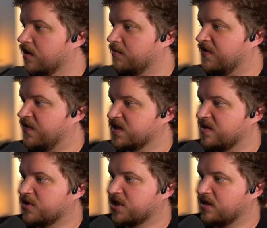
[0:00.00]
first time
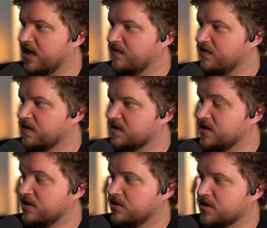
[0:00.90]
watching a live of yours.
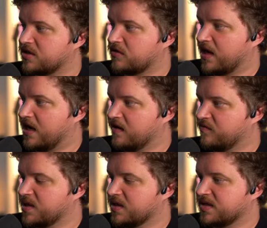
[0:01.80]
Did you just arrive?
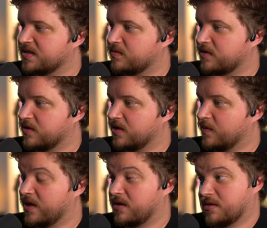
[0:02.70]
Because we're
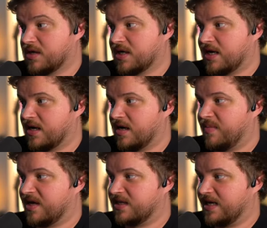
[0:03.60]

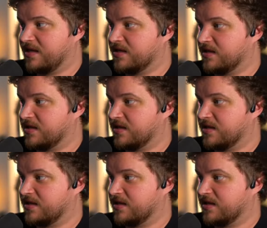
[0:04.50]
about to end it.